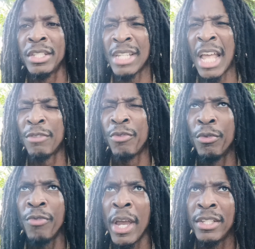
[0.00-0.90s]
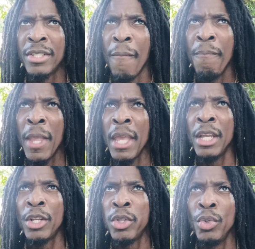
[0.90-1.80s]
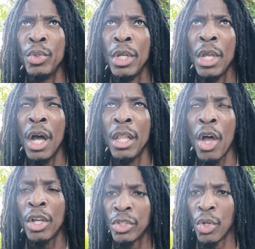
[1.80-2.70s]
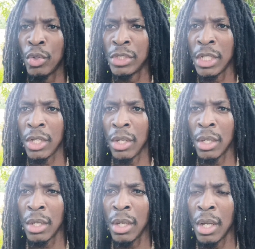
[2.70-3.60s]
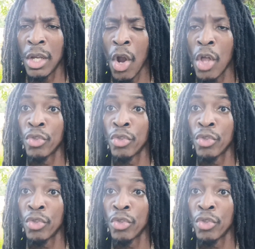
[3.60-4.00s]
last four fights include a loss to Jose Carlos